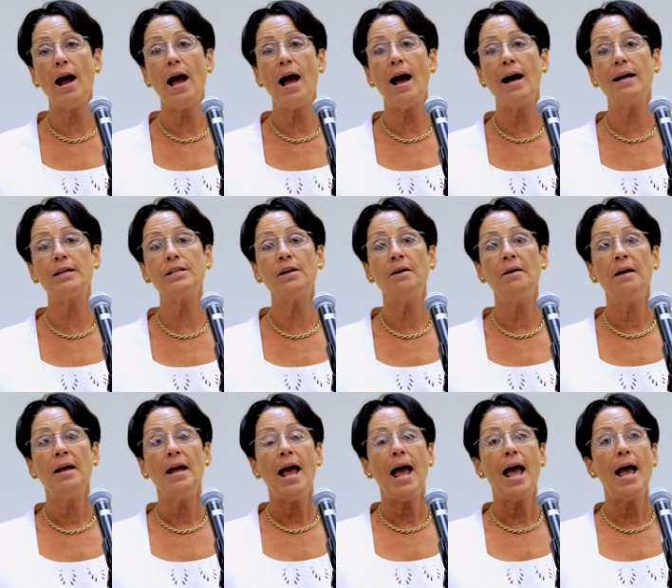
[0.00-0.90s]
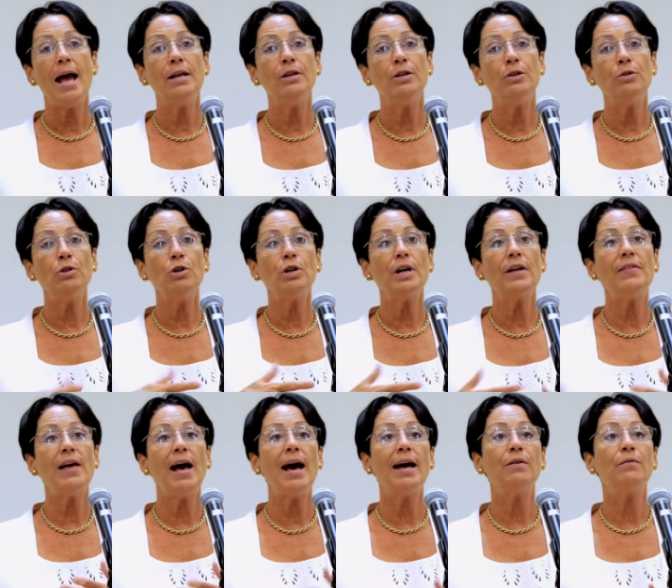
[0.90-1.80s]
Act, and you look at
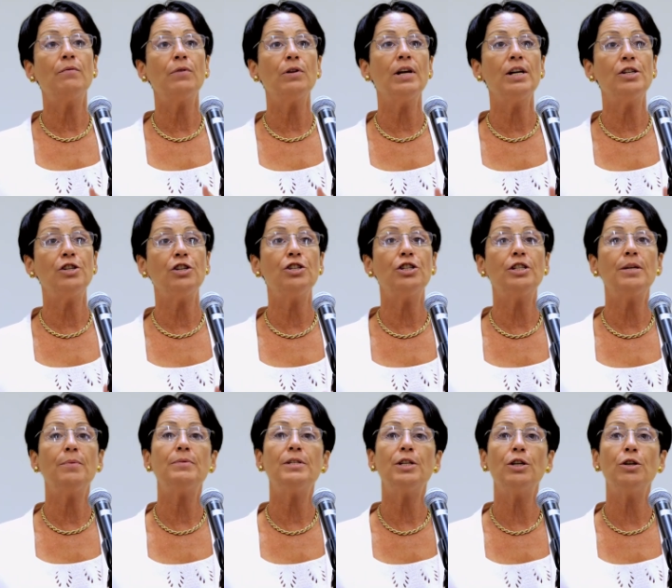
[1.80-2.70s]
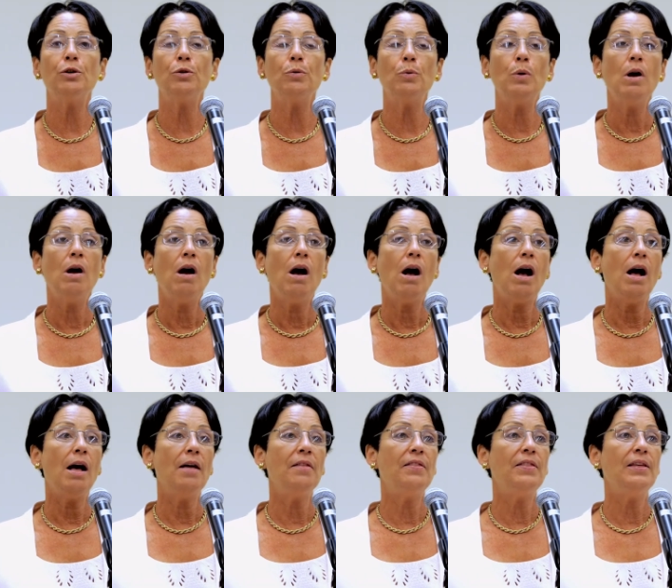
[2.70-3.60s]
that in relationship to
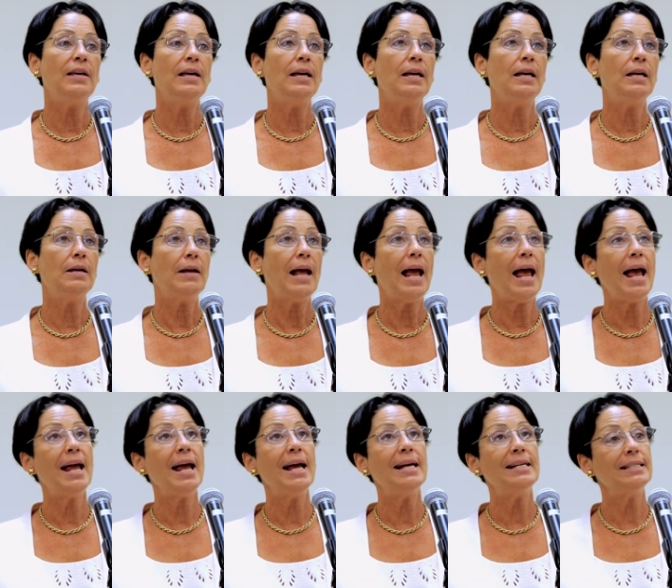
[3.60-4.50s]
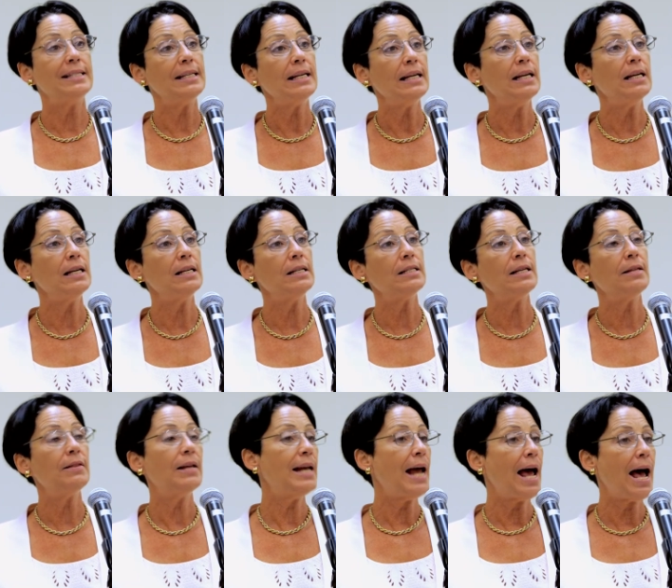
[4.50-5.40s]
the AACs
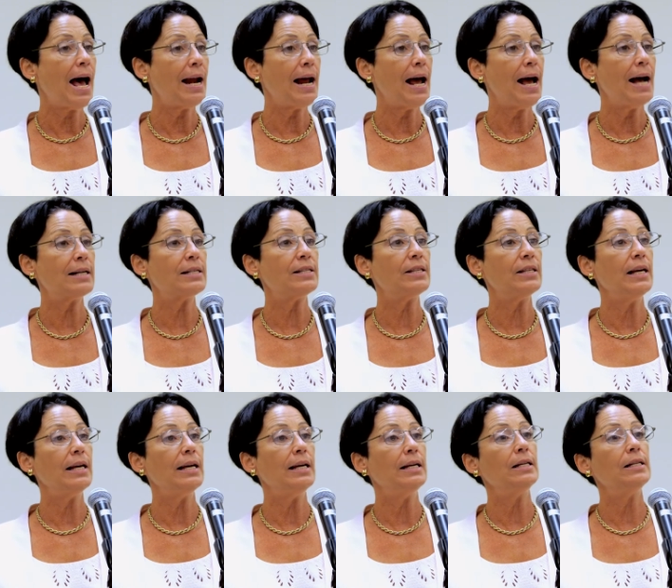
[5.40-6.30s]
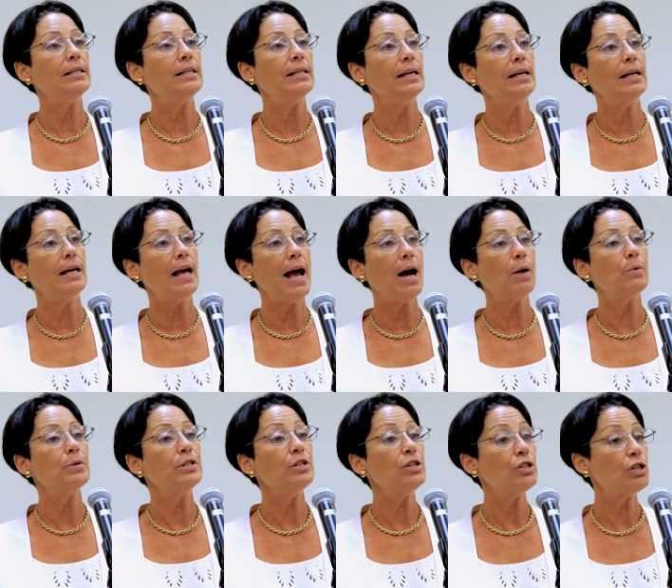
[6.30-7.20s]
and the NACDS, the
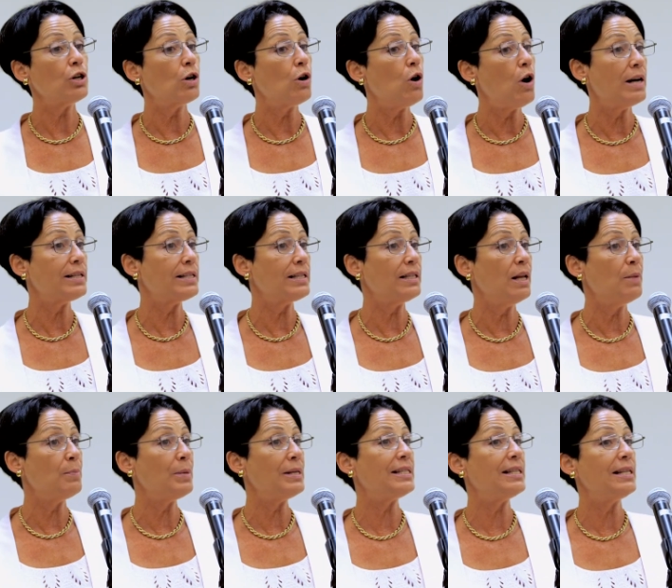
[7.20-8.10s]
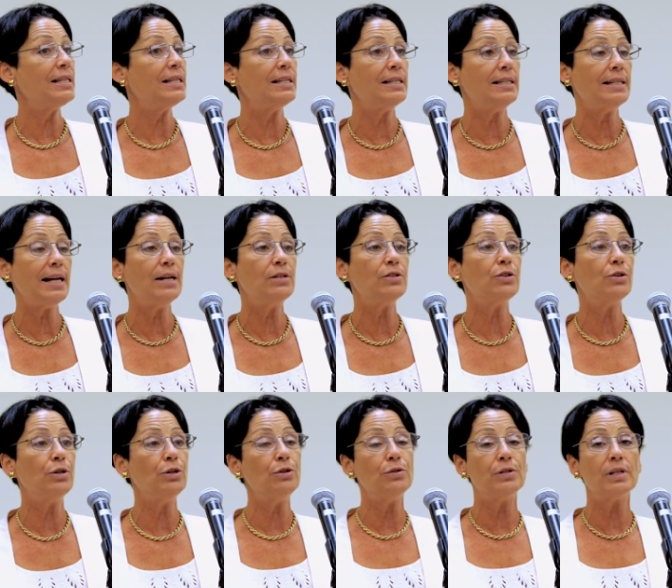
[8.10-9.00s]
acquisition cost limits that the states
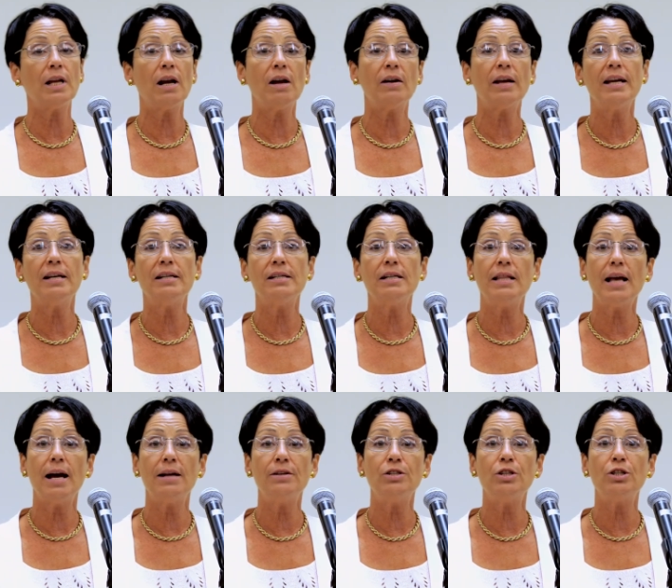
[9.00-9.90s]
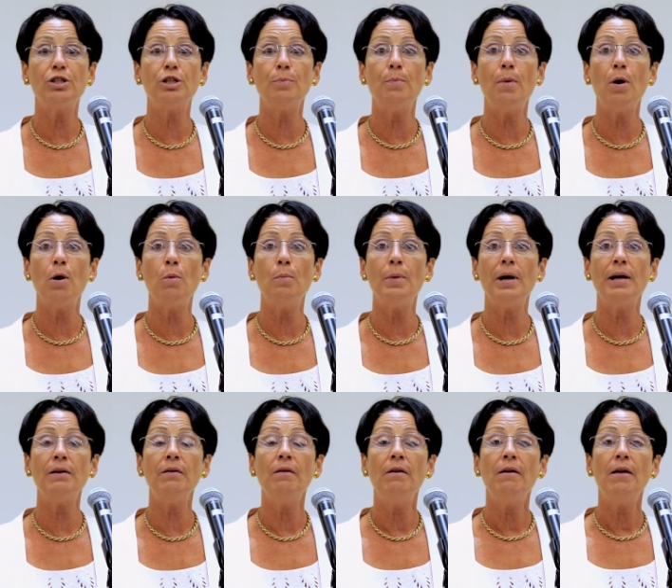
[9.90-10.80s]
are using, and I'll get into that in just a moment,